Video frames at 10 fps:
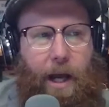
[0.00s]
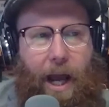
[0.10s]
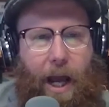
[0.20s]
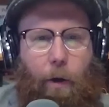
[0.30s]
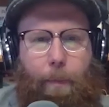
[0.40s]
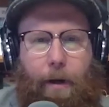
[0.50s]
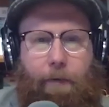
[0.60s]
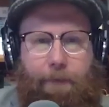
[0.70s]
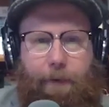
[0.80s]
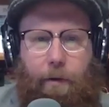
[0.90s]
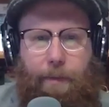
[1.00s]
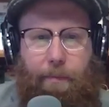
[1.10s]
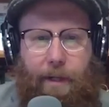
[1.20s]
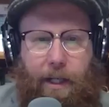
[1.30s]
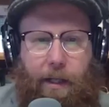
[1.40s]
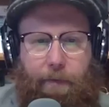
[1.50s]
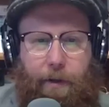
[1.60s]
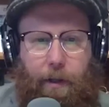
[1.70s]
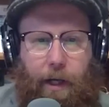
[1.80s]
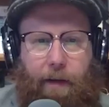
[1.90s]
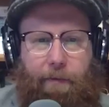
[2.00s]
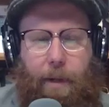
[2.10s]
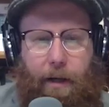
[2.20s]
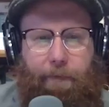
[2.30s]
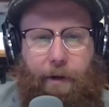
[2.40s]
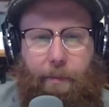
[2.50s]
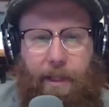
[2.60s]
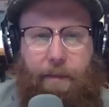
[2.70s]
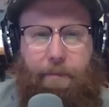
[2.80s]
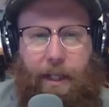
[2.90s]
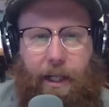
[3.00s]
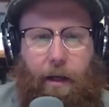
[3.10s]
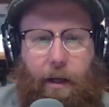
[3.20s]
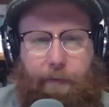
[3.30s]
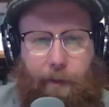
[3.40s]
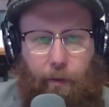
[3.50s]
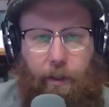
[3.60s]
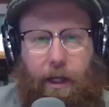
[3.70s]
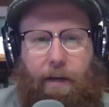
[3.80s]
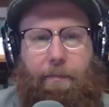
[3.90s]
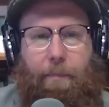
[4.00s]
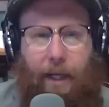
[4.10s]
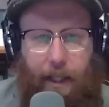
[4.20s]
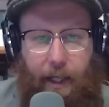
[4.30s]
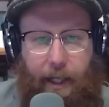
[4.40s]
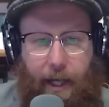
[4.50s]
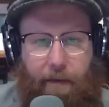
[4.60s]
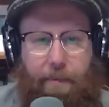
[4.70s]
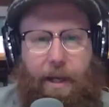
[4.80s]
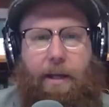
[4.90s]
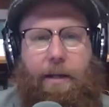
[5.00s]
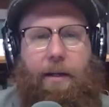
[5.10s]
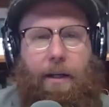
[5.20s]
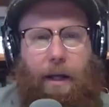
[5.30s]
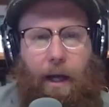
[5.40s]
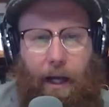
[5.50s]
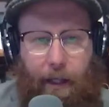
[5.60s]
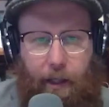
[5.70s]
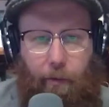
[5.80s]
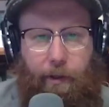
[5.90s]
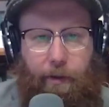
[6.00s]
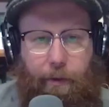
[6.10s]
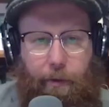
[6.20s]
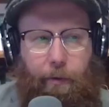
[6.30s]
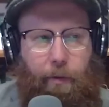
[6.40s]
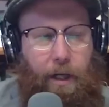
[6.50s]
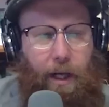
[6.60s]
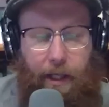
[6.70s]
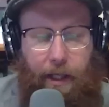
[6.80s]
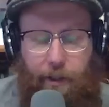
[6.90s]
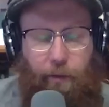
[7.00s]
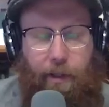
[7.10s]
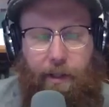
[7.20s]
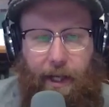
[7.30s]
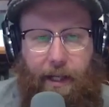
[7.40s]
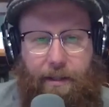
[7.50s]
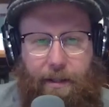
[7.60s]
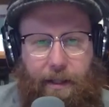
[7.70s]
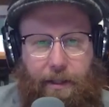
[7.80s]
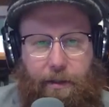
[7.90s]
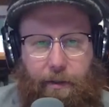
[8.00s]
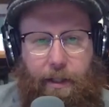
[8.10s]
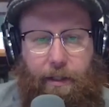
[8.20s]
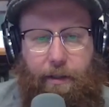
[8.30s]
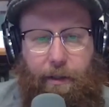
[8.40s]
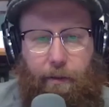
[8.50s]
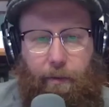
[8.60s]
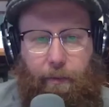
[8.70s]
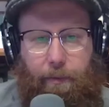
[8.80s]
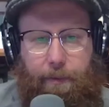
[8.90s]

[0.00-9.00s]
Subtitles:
help affirm the meaning of their life by affirming the meaning of your life, by getting out of bed and going through and doing the next thing that you need to do.